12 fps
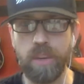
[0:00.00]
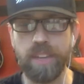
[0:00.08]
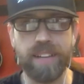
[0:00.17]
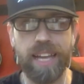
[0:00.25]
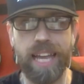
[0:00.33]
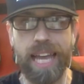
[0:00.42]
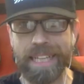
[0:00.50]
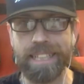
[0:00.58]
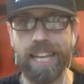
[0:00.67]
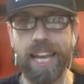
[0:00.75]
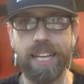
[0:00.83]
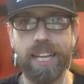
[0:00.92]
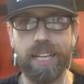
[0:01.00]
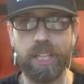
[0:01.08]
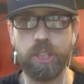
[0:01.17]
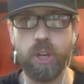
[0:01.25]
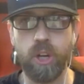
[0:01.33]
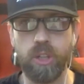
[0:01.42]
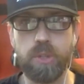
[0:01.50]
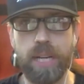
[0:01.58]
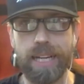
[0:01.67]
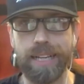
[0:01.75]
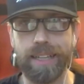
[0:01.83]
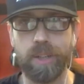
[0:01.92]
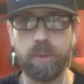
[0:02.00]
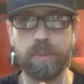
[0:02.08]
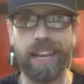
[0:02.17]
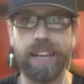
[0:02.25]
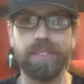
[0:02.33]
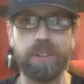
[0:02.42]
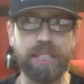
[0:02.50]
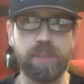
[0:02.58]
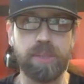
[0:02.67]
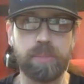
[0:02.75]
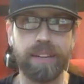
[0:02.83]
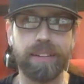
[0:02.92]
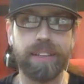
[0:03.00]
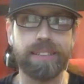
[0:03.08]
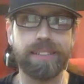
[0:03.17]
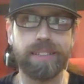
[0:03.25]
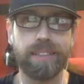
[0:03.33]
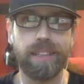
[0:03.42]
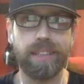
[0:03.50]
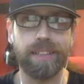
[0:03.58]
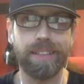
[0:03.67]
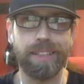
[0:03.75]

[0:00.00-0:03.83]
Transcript: if I hadn't had any dog training or behavior experience and,